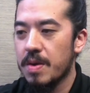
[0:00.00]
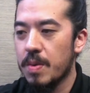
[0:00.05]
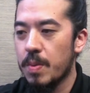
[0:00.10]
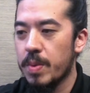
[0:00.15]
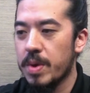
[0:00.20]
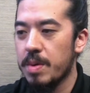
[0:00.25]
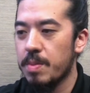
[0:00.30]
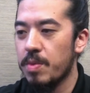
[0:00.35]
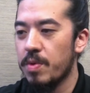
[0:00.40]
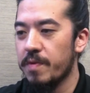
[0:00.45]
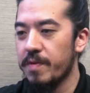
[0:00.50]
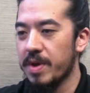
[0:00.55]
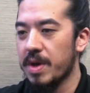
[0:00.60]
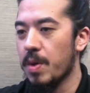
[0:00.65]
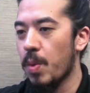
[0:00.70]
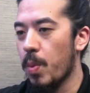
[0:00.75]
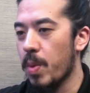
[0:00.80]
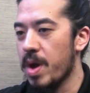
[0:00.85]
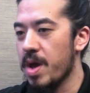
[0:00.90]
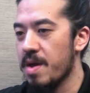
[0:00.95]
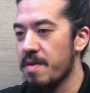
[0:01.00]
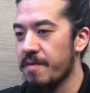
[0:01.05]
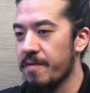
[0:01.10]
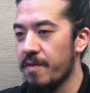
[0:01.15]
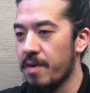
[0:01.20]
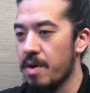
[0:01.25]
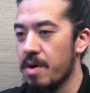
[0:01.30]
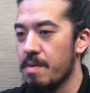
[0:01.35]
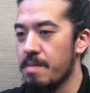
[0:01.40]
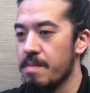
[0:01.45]
we are moving away
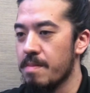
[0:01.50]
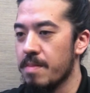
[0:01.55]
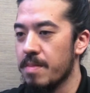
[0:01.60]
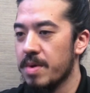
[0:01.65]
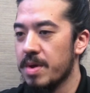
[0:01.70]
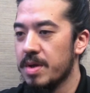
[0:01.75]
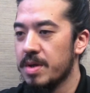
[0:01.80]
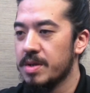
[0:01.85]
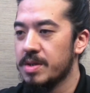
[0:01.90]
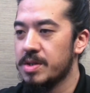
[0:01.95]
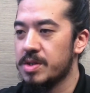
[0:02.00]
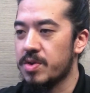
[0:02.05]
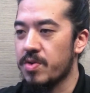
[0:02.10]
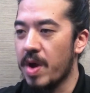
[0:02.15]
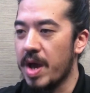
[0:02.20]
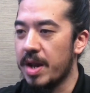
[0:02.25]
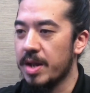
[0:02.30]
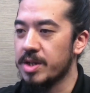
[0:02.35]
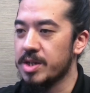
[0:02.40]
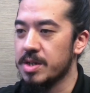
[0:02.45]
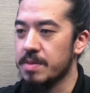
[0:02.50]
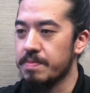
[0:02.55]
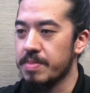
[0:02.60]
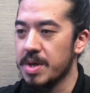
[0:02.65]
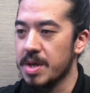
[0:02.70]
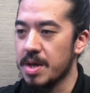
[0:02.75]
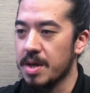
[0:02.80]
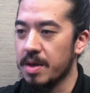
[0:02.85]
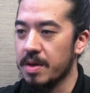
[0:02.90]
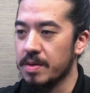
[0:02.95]
from strategy
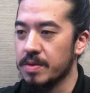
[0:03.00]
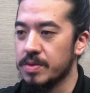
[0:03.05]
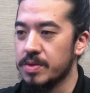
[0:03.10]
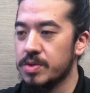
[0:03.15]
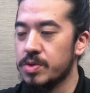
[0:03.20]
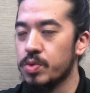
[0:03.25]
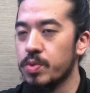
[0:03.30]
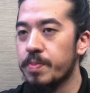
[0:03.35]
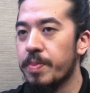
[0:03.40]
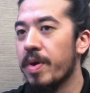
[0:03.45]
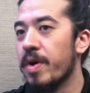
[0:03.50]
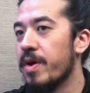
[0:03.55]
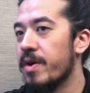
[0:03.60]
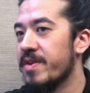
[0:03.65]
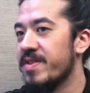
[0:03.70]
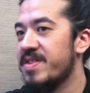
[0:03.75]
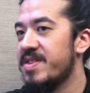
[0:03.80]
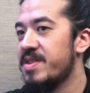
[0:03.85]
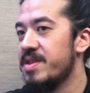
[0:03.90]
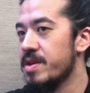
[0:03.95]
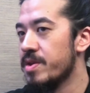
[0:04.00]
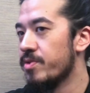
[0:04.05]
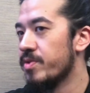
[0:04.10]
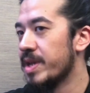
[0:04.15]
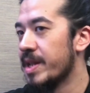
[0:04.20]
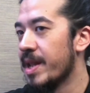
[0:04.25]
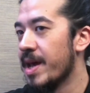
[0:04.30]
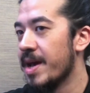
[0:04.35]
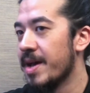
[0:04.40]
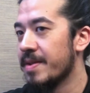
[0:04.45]
being super
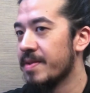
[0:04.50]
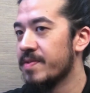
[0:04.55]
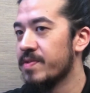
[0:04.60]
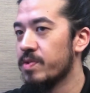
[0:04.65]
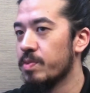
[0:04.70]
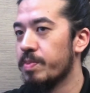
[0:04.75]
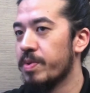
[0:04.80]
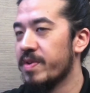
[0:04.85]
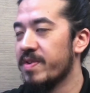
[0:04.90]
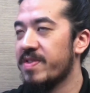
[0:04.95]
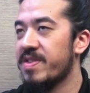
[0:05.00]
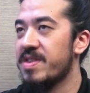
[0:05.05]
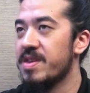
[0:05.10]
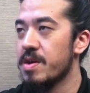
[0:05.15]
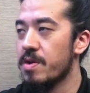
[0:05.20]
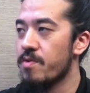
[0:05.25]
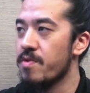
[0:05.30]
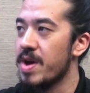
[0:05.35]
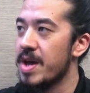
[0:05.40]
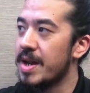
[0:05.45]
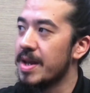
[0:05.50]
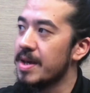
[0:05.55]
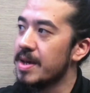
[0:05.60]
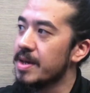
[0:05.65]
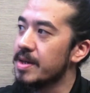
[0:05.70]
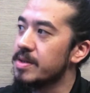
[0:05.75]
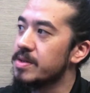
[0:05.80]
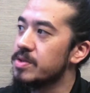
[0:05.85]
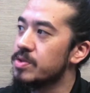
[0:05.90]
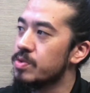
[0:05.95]
theory-led, super
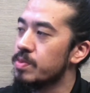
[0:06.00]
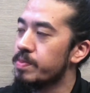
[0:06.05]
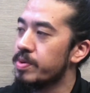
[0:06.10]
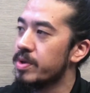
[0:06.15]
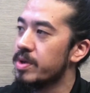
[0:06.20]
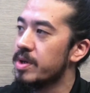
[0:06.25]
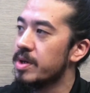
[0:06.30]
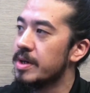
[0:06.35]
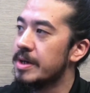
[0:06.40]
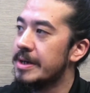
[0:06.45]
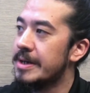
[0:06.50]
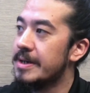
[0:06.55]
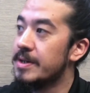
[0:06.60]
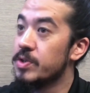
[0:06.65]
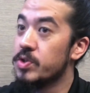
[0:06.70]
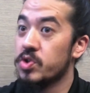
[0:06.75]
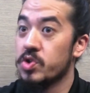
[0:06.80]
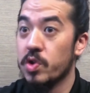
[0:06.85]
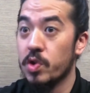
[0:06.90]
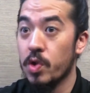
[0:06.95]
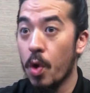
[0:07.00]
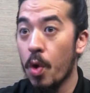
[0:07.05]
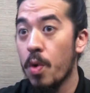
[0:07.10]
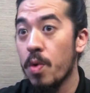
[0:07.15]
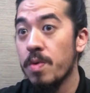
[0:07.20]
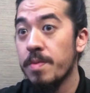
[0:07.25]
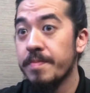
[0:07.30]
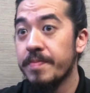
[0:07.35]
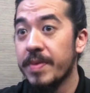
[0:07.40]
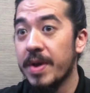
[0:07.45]
theoretic, super
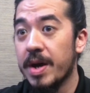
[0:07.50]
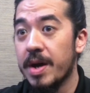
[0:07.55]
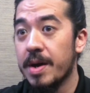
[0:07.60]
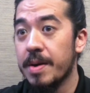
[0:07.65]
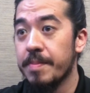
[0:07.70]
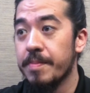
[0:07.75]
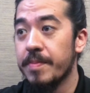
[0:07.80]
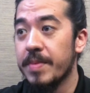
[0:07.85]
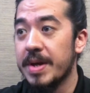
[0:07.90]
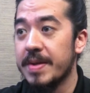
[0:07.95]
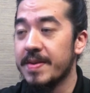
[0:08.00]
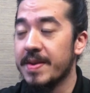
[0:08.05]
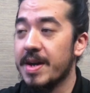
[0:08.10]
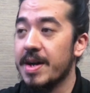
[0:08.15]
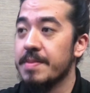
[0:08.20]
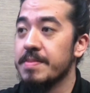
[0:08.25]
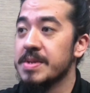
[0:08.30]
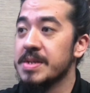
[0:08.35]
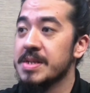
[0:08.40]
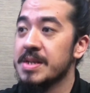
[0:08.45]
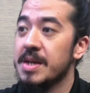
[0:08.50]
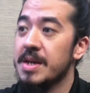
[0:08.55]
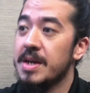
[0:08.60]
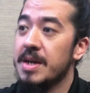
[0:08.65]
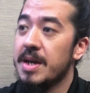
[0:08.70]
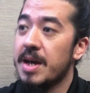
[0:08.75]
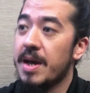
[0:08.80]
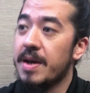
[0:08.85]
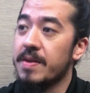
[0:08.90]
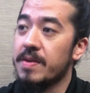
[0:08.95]
slow at times,
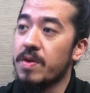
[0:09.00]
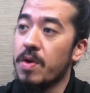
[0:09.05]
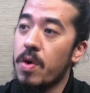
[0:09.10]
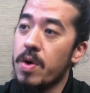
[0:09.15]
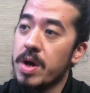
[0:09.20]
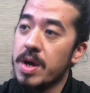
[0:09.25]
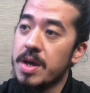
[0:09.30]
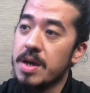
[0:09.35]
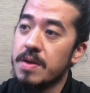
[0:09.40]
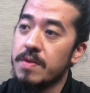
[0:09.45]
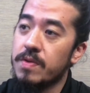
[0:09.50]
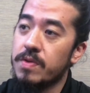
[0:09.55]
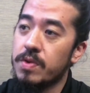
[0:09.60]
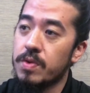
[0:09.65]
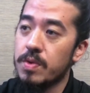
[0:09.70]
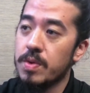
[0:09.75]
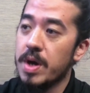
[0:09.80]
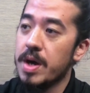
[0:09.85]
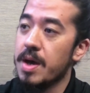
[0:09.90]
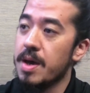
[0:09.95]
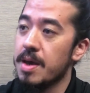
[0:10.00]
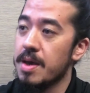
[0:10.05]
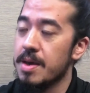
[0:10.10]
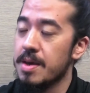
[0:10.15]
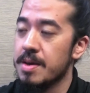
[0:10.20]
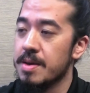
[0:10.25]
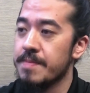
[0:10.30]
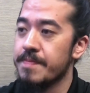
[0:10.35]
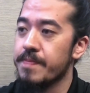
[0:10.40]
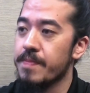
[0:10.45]
and going into
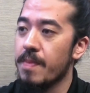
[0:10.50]
a